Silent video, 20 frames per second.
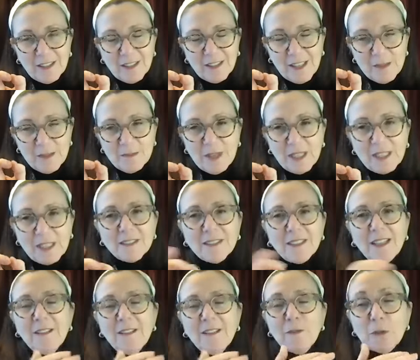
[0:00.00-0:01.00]
the
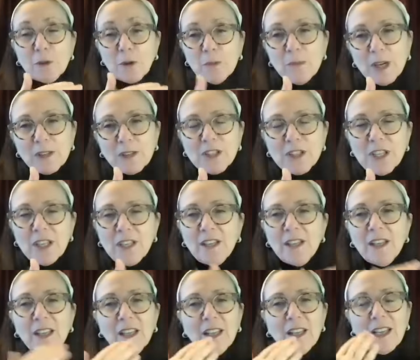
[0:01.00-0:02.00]
amygdala for
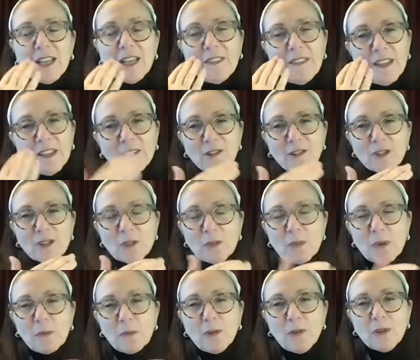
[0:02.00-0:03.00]
emotion, and then your
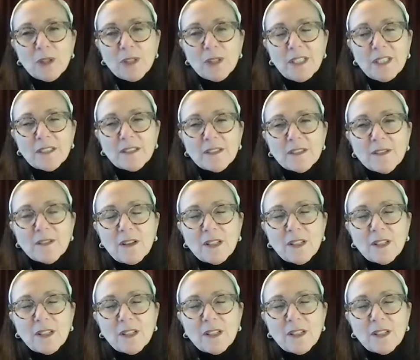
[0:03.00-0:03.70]
cerebral cortex